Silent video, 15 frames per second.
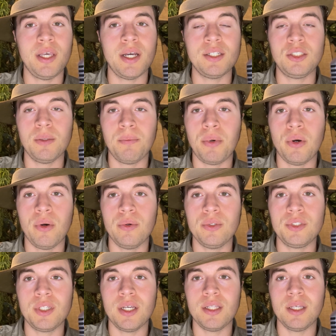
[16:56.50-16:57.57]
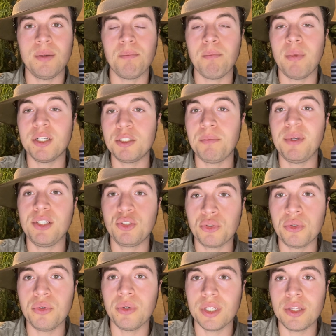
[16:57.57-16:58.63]
I suppose that it must be
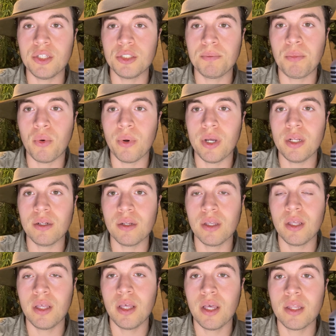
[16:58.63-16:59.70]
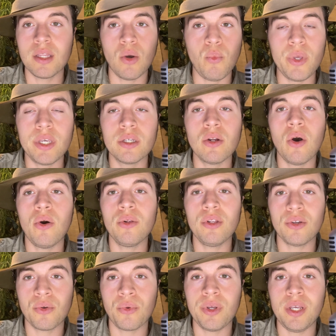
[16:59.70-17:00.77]
true at this point that we can all
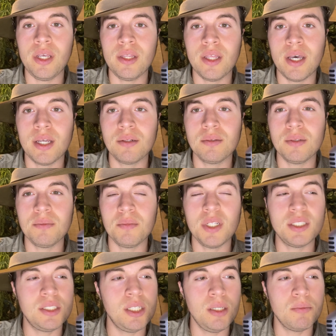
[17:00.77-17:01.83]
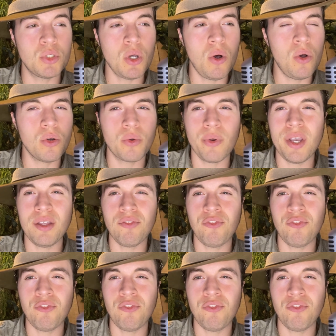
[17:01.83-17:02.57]
agree that it seems all great